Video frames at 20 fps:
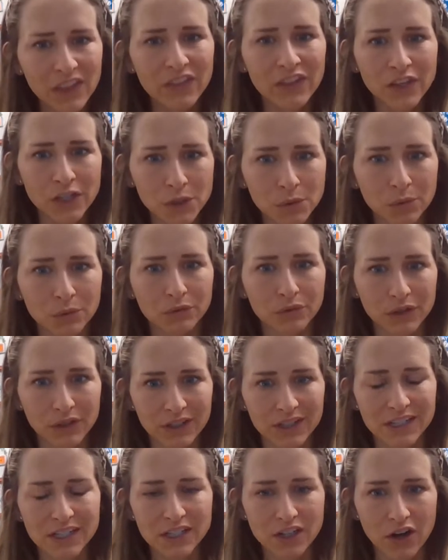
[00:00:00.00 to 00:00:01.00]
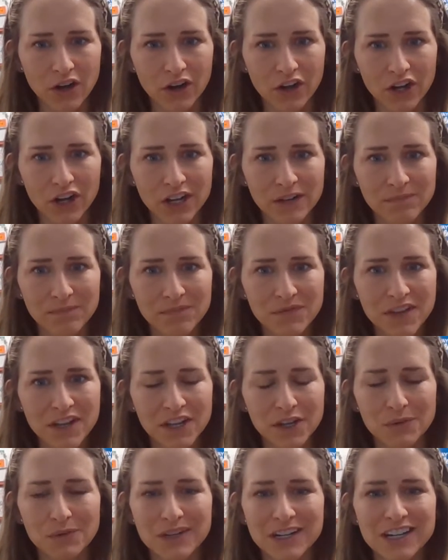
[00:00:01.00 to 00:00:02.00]
that you were really sorry.
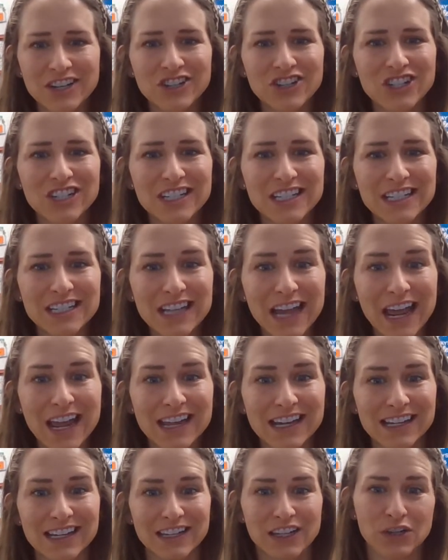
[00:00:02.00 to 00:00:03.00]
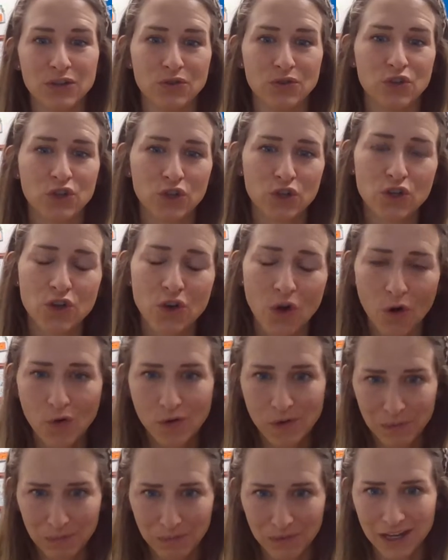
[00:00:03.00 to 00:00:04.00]
You didn't just say it, you
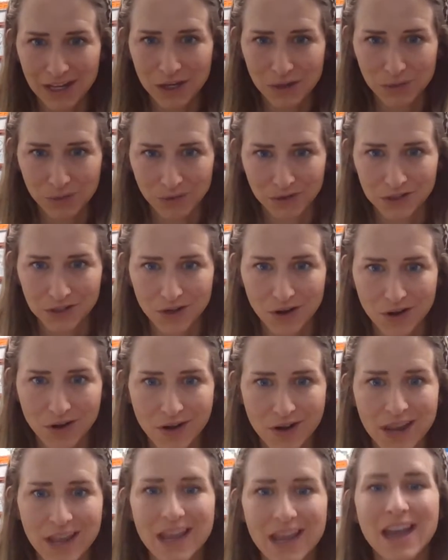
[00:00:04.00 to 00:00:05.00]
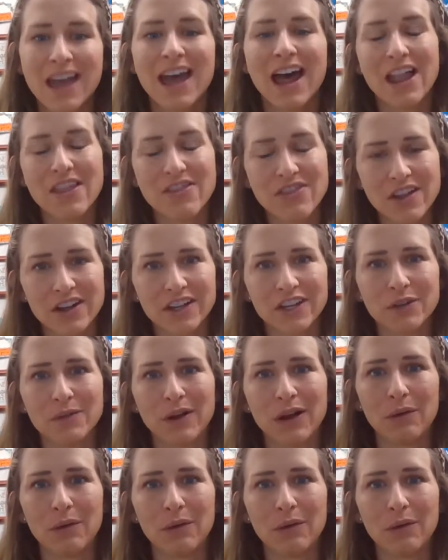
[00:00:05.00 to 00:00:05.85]
showed me you were sorry, and then you